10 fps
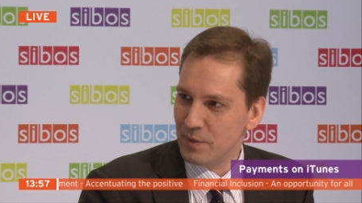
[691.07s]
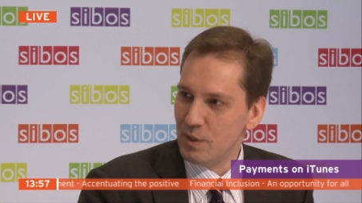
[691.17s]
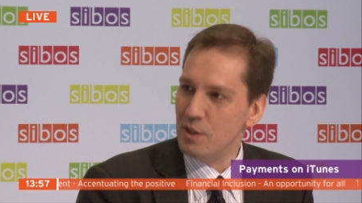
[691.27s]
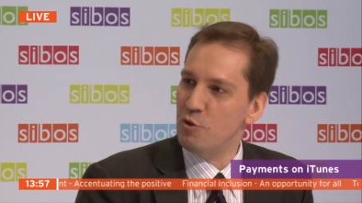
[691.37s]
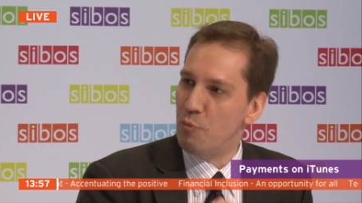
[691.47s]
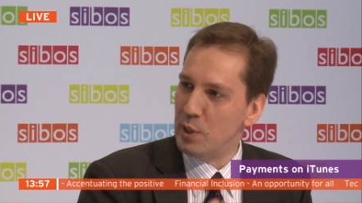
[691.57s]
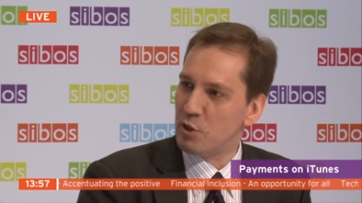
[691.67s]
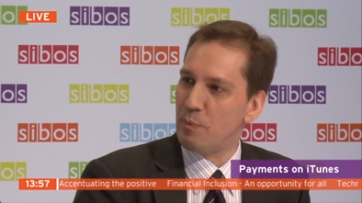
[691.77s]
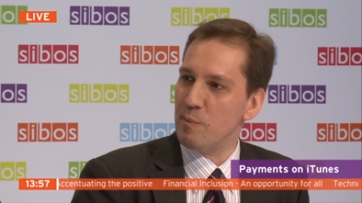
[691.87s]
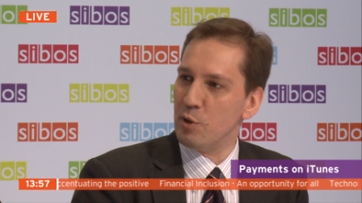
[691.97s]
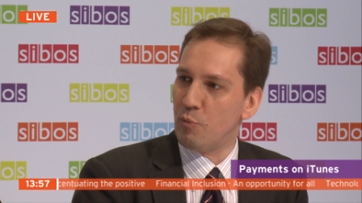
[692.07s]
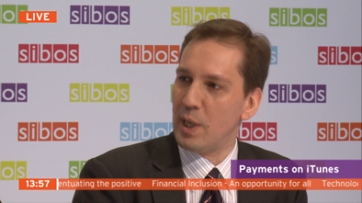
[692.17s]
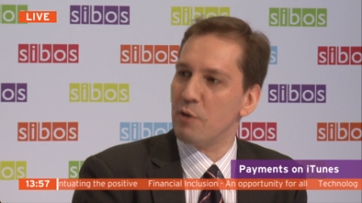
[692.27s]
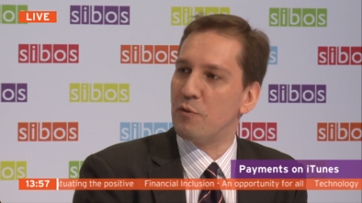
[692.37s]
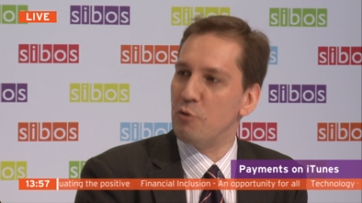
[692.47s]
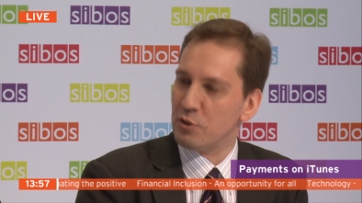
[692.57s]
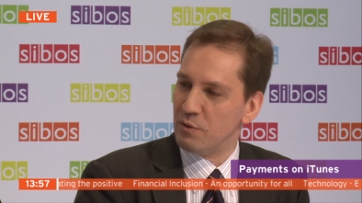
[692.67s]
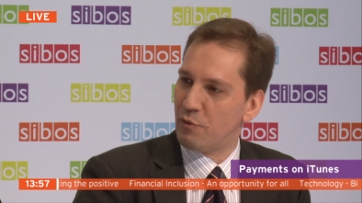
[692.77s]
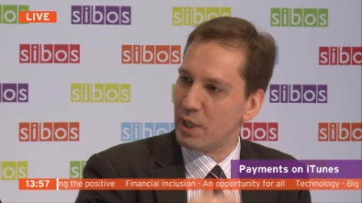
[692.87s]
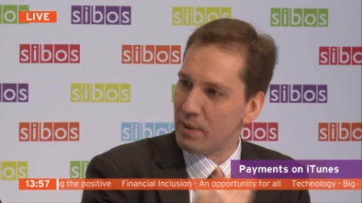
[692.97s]
Yeah. You build a payment brand, of
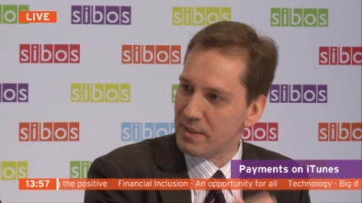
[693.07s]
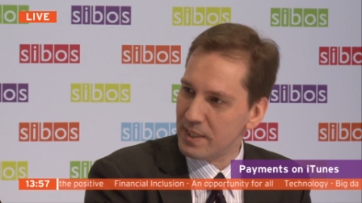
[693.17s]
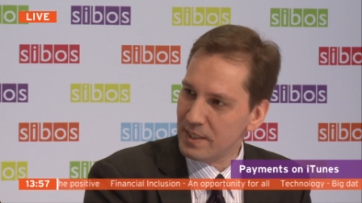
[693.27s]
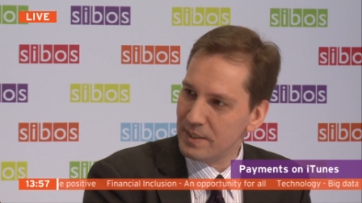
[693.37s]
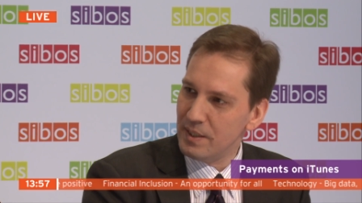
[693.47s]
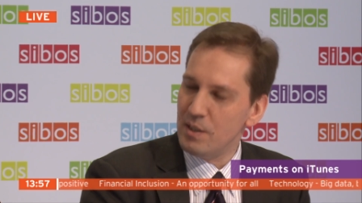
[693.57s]
course, on frequency,